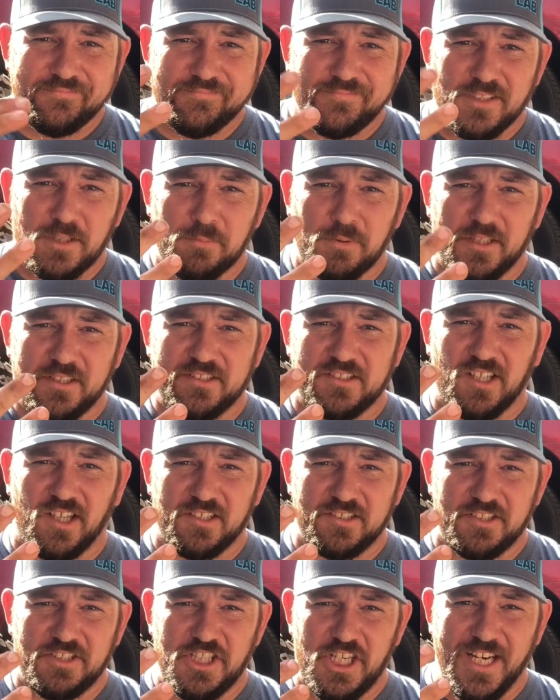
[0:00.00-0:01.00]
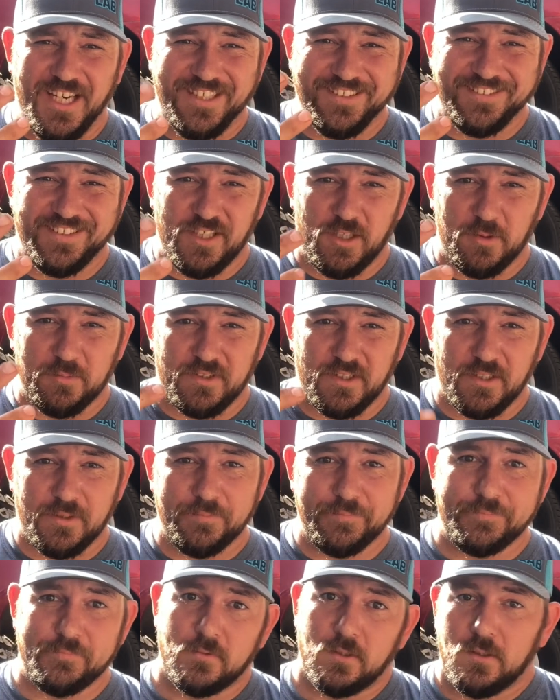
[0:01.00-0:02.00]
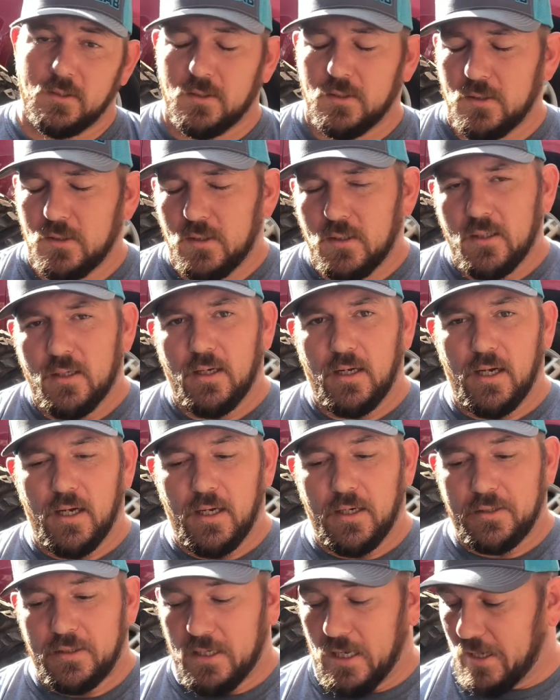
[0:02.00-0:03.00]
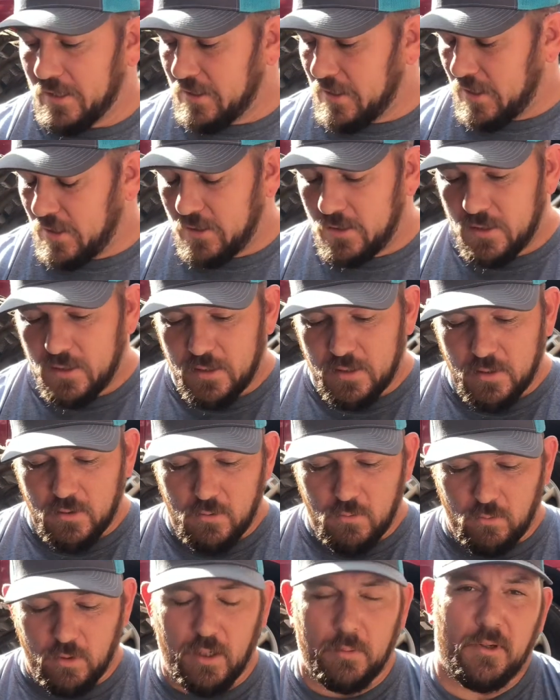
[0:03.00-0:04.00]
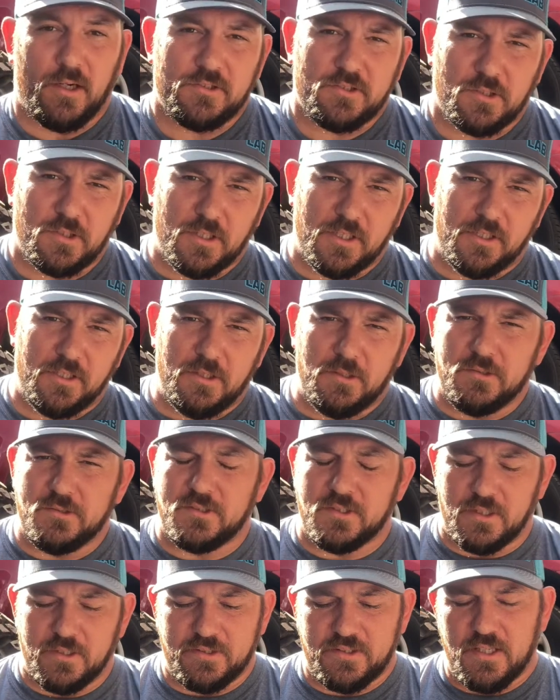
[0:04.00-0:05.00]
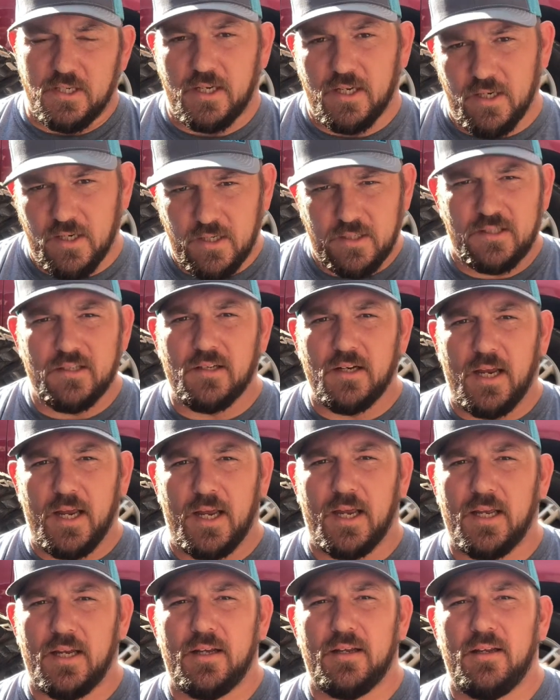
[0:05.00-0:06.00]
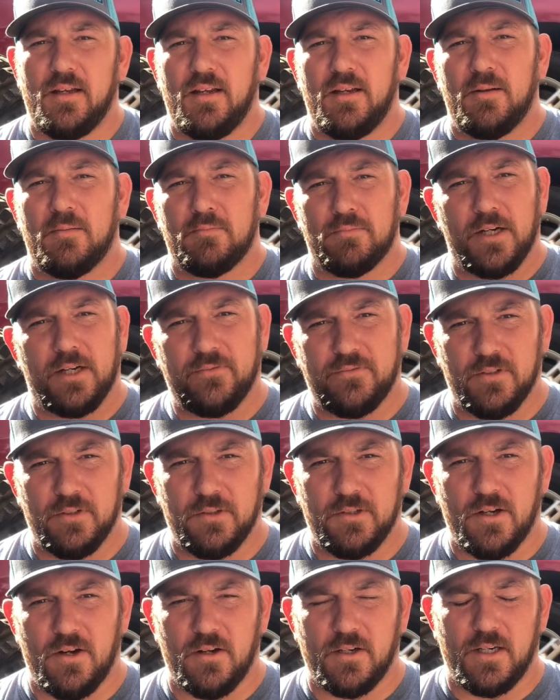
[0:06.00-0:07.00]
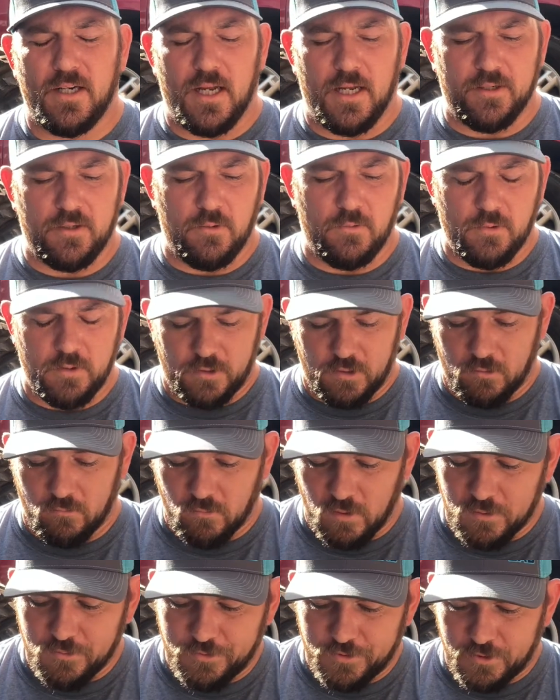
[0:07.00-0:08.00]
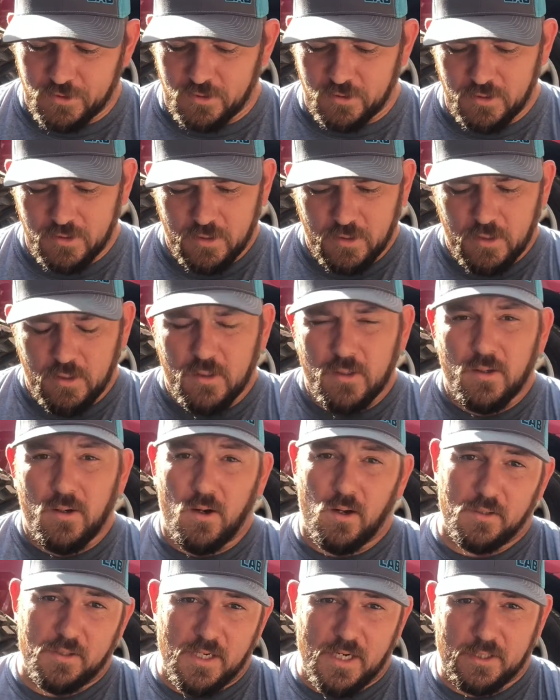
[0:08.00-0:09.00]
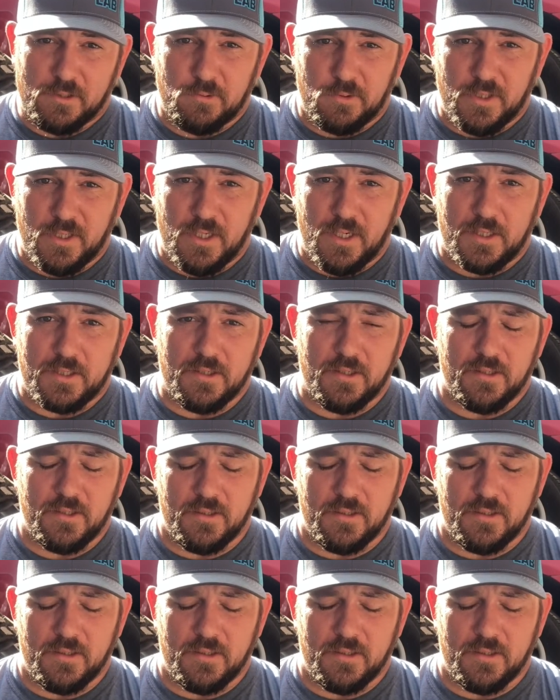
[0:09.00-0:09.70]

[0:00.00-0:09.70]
pretty sausagey, you know what I'm saying? Got it in. What I'm also gonna do, since the connector had brake fluid on it, I don't want corrosion on the actual connector.